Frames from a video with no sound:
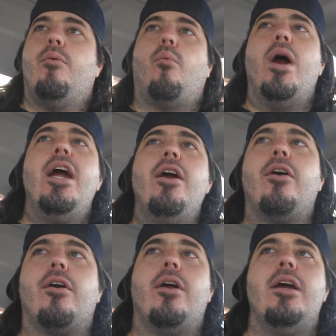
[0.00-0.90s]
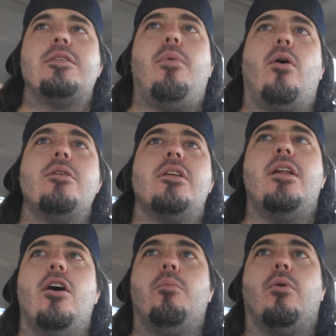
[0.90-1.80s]
Where alright wheres Barnes and
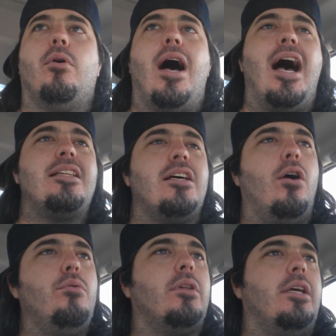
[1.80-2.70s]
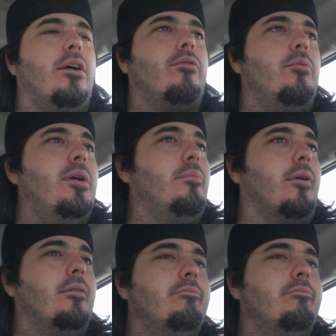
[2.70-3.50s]
Noble? I totally don't remember.